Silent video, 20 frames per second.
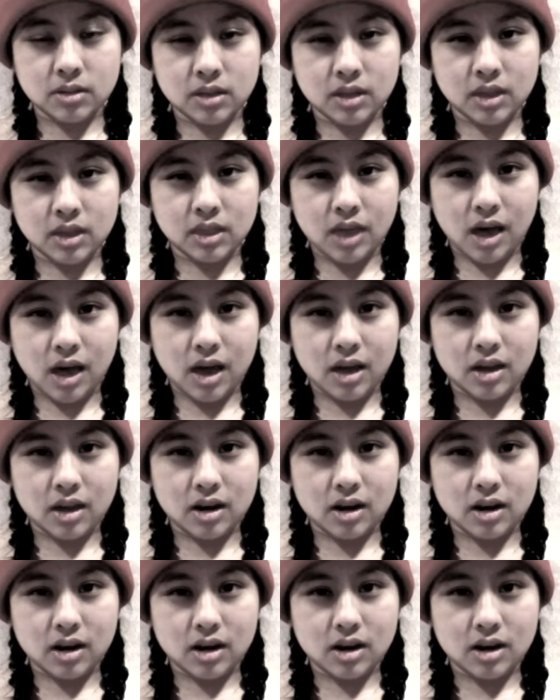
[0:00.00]
like that?
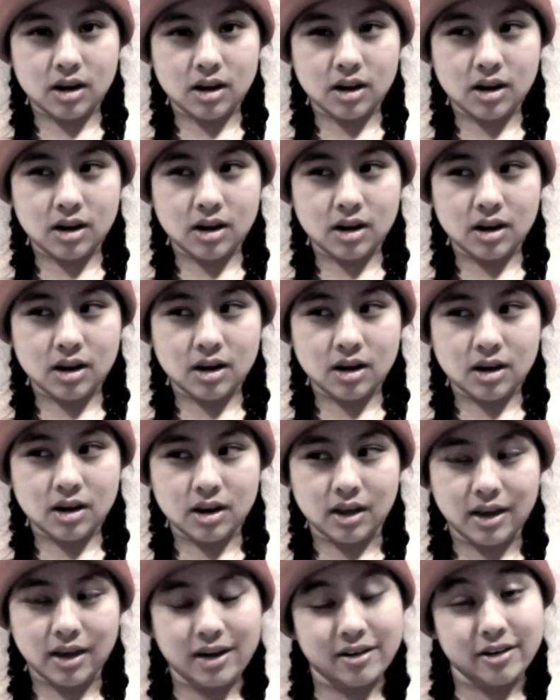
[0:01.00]
Yeah,
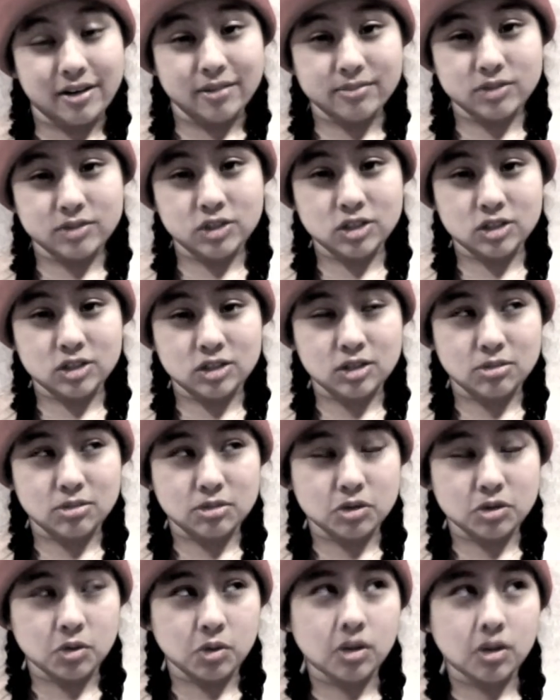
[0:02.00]
I don't know, she just seems
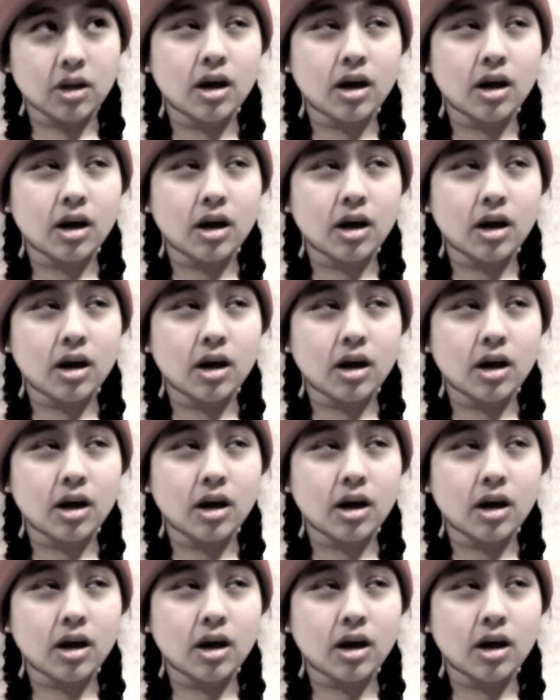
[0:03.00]
cool.